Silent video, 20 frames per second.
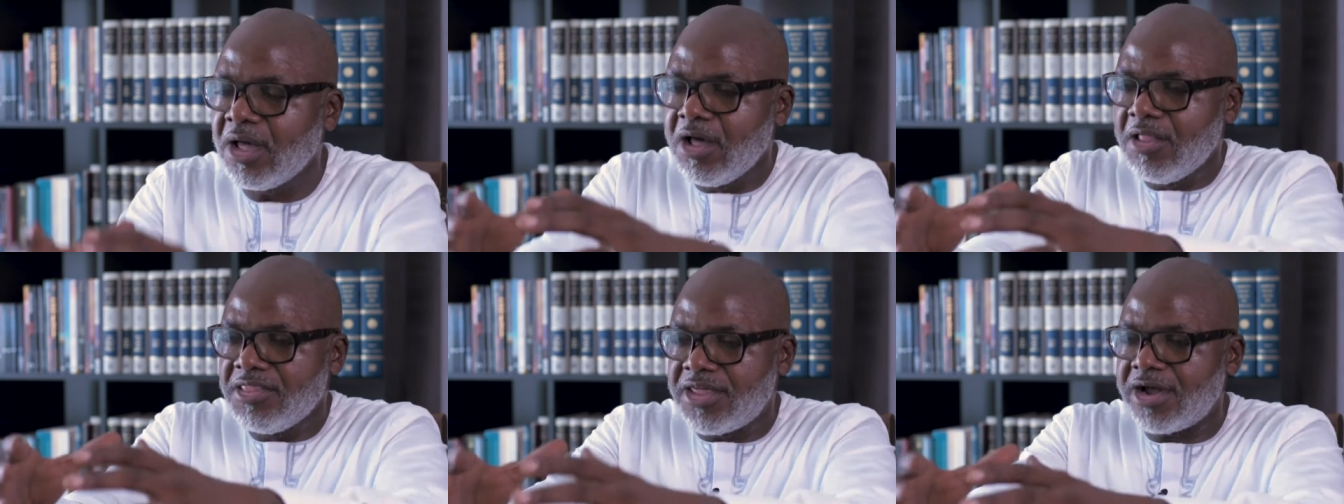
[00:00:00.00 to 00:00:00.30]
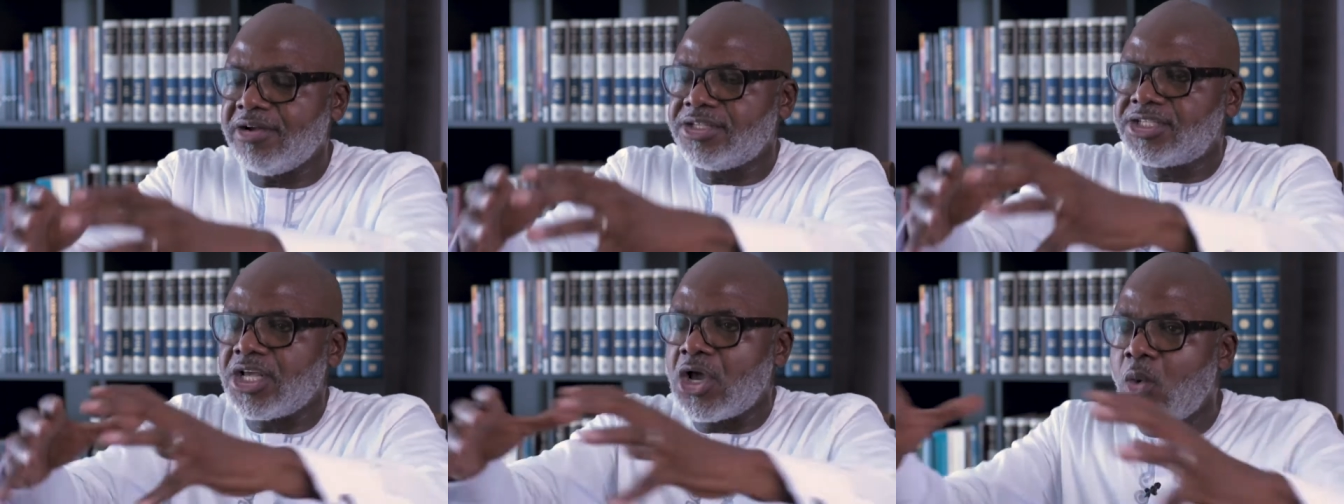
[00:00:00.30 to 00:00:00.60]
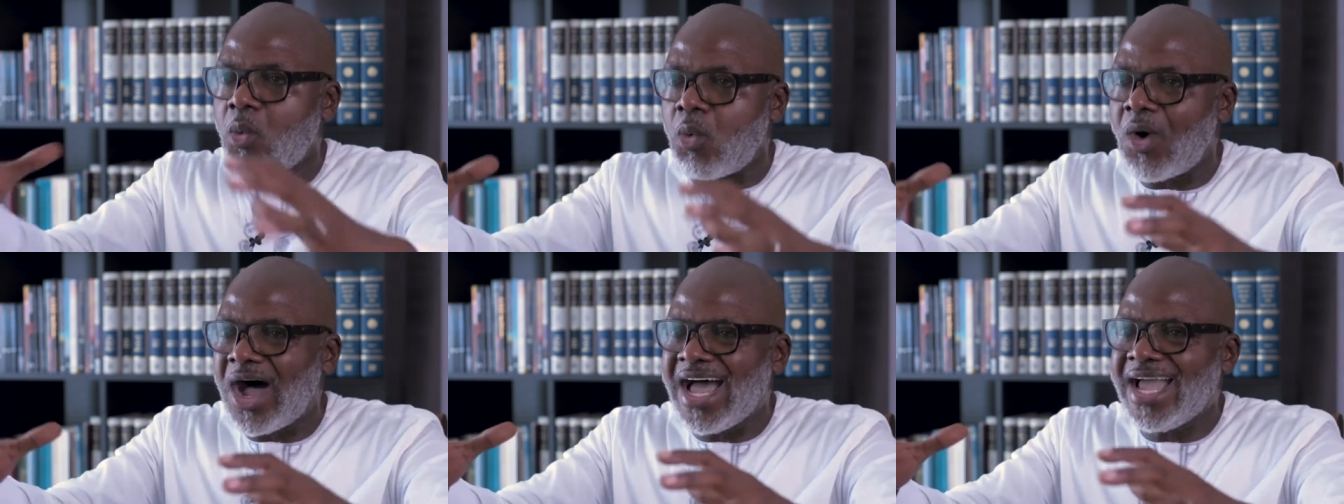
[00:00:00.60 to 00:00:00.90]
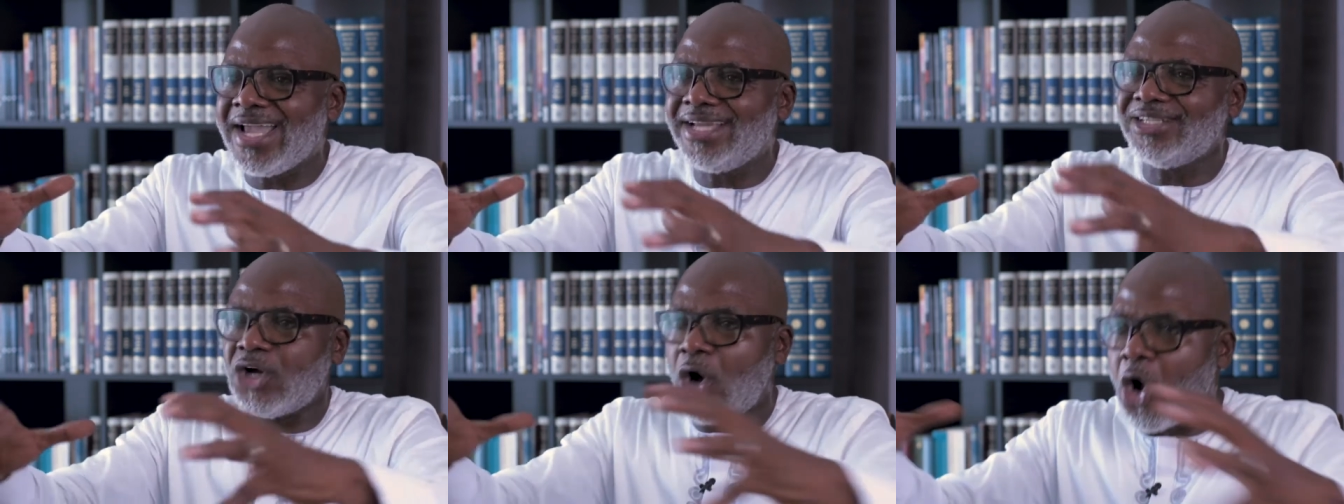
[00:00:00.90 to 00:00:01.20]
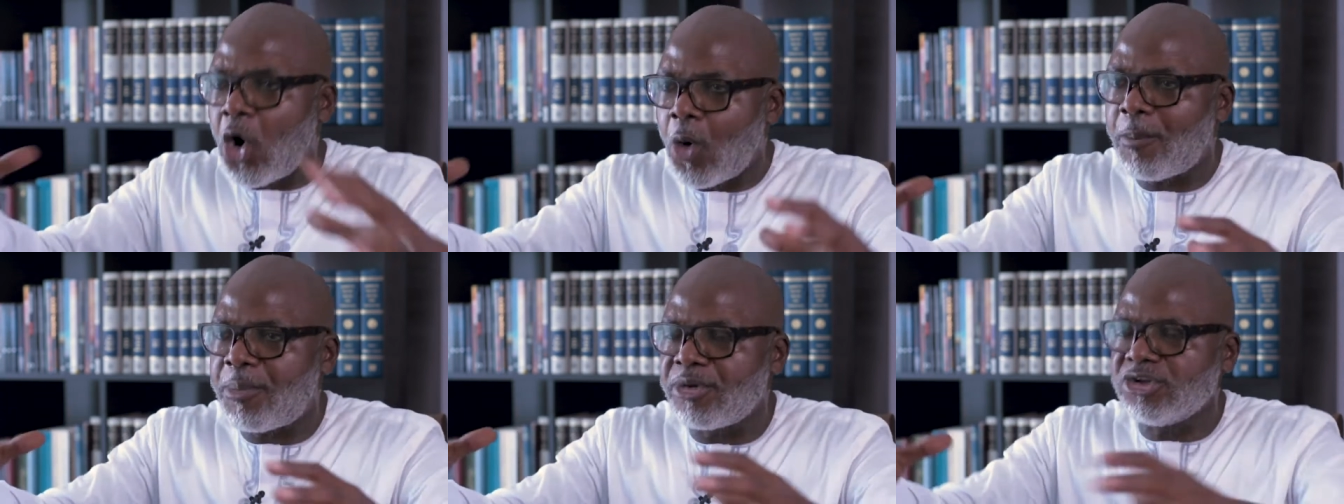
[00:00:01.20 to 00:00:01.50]
there is a wide,
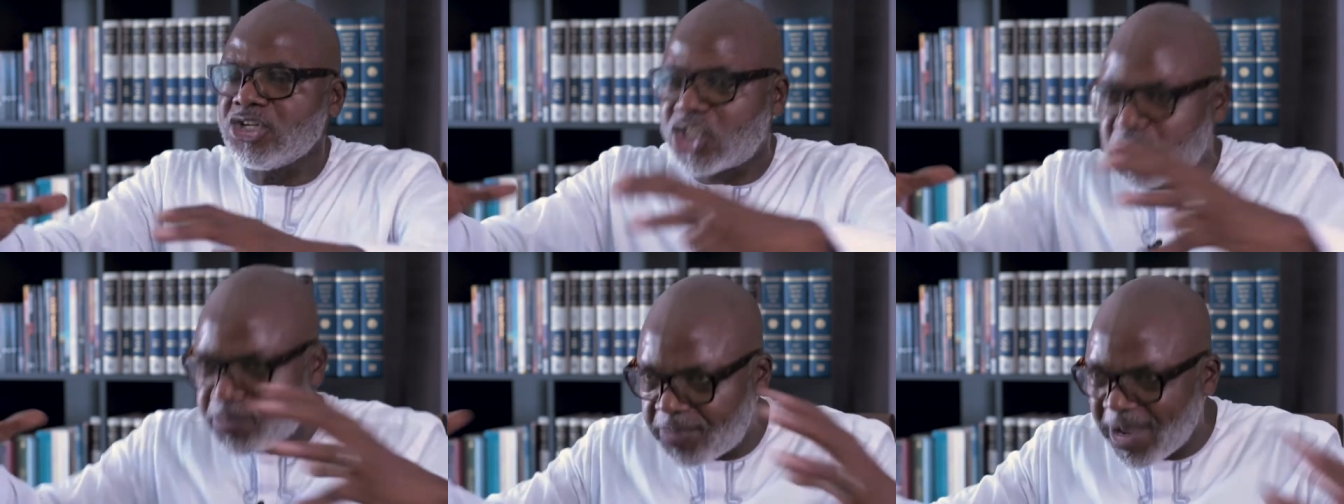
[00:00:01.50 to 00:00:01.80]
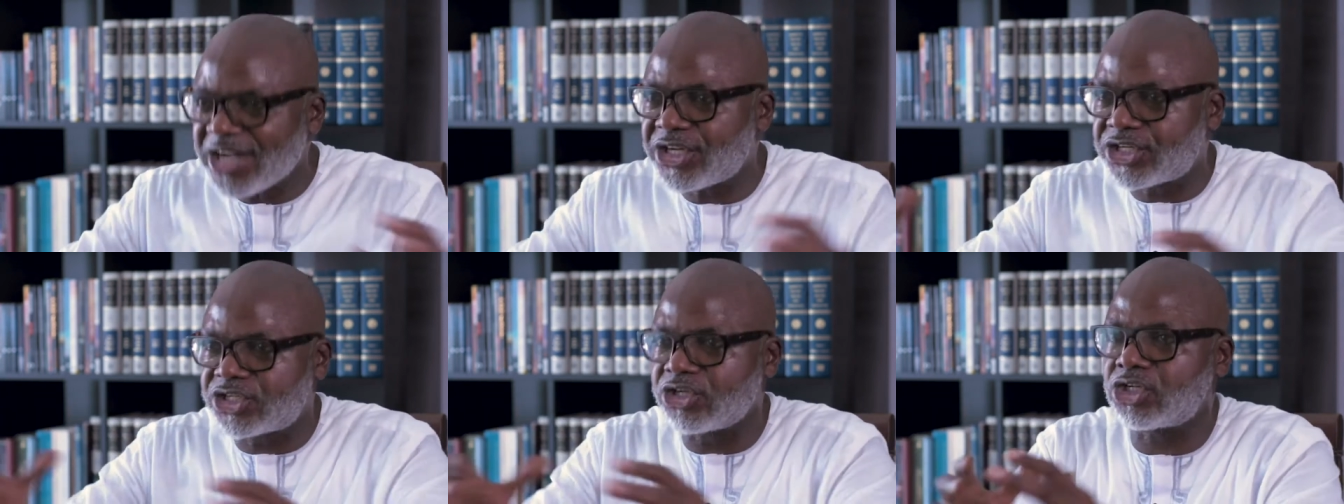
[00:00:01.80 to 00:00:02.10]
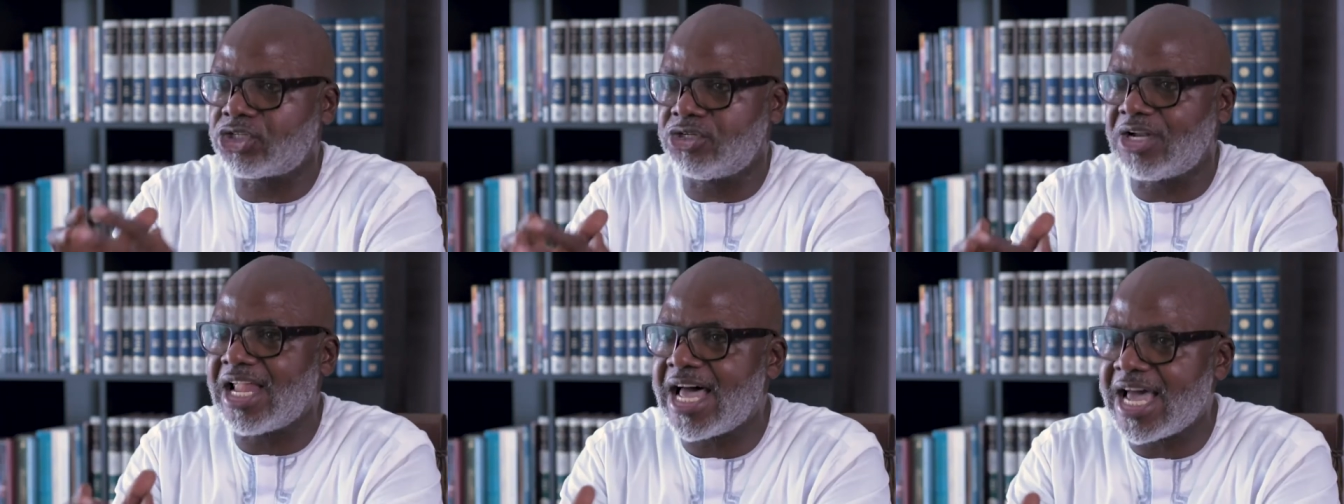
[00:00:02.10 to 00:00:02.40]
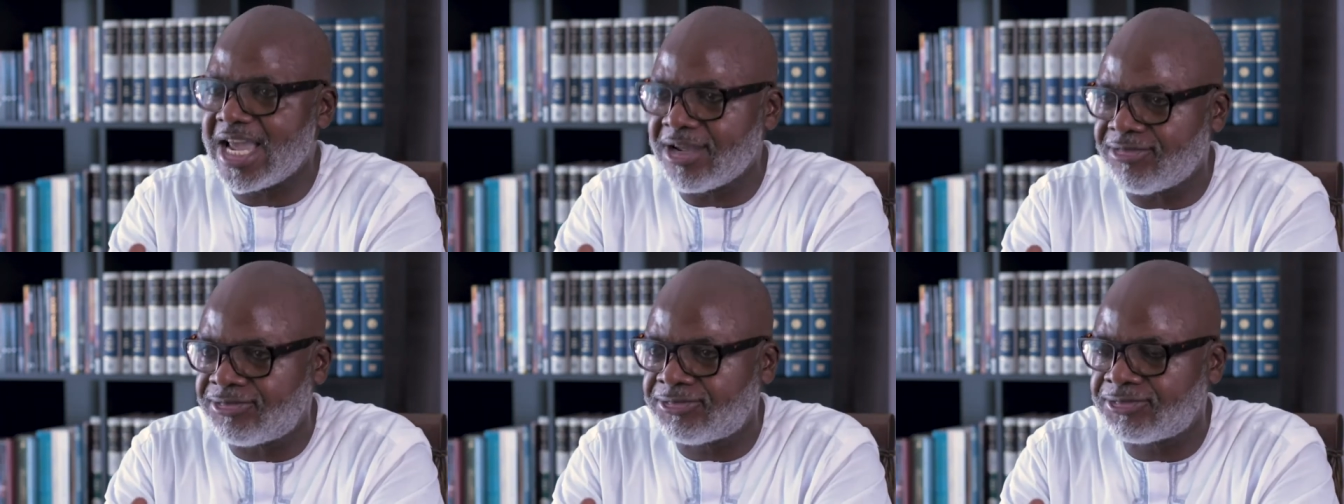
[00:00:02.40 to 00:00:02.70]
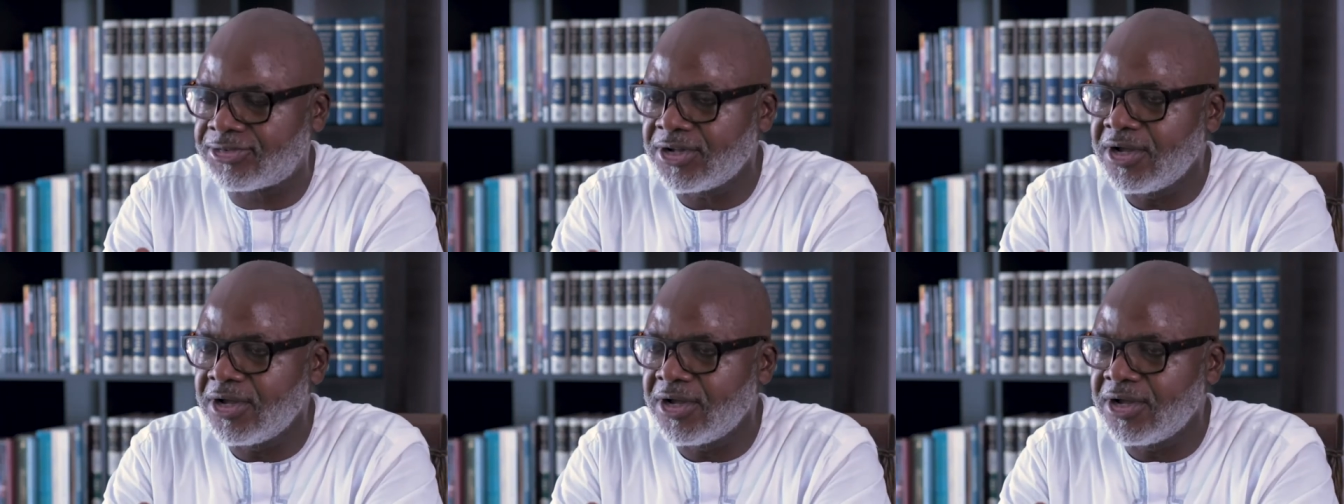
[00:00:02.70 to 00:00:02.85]
open, spacious life